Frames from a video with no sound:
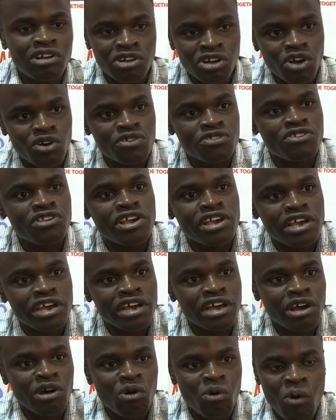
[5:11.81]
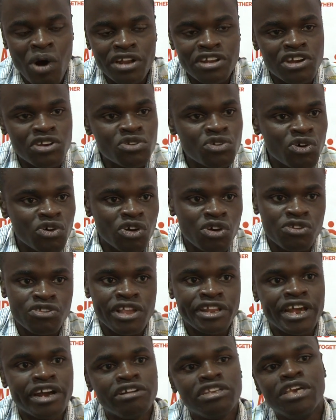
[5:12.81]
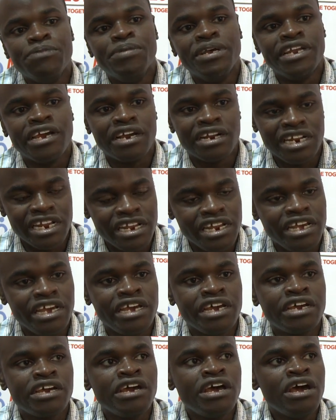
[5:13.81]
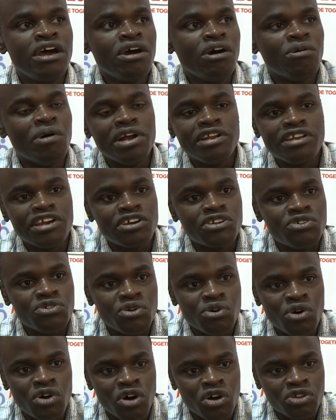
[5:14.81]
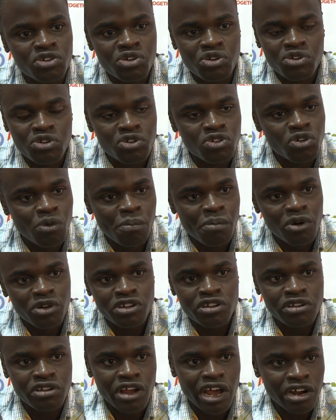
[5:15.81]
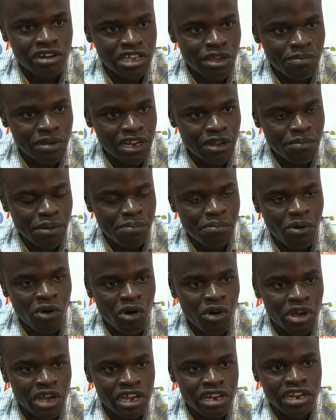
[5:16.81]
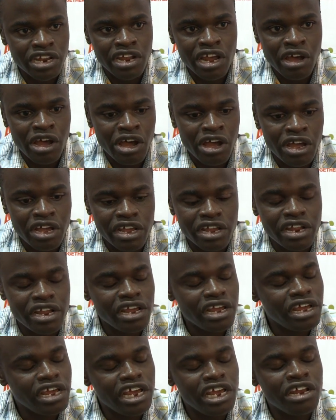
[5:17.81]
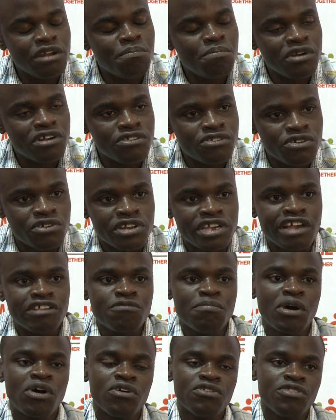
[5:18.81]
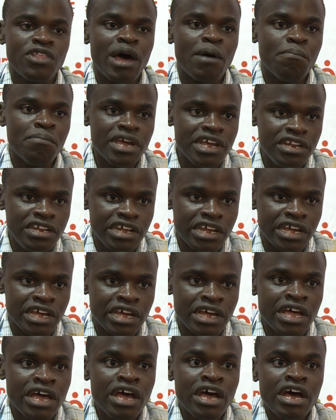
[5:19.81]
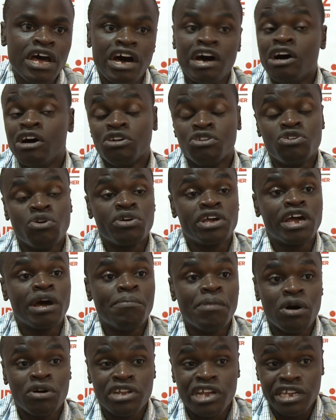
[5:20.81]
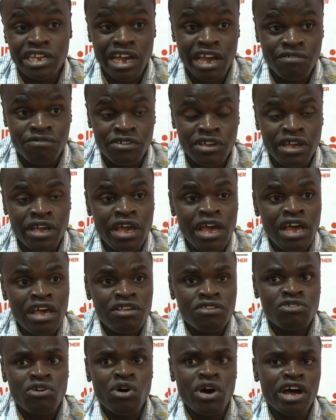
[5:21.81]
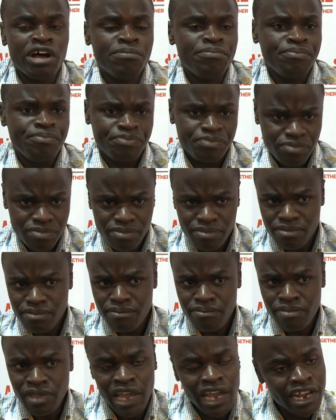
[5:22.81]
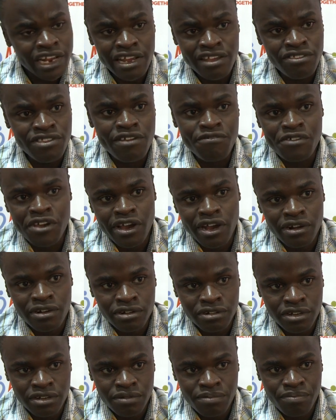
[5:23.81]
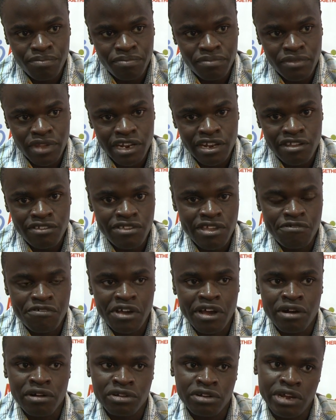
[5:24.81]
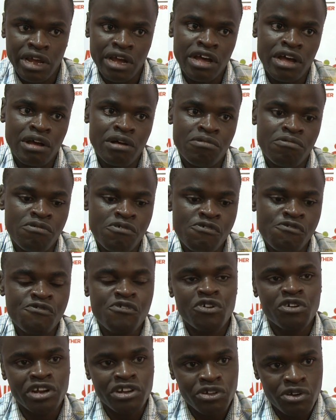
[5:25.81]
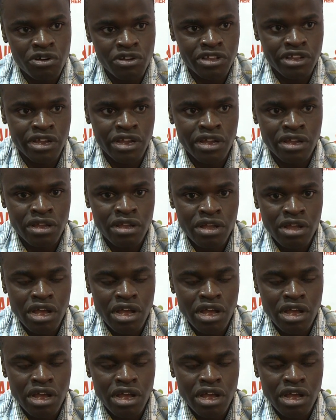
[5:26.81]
wanting to close an LGBT clinic, wanting to put LGBT people in prison just because they are meeting, talking about HIV. So it is difficult. It is difficult. For a doctor,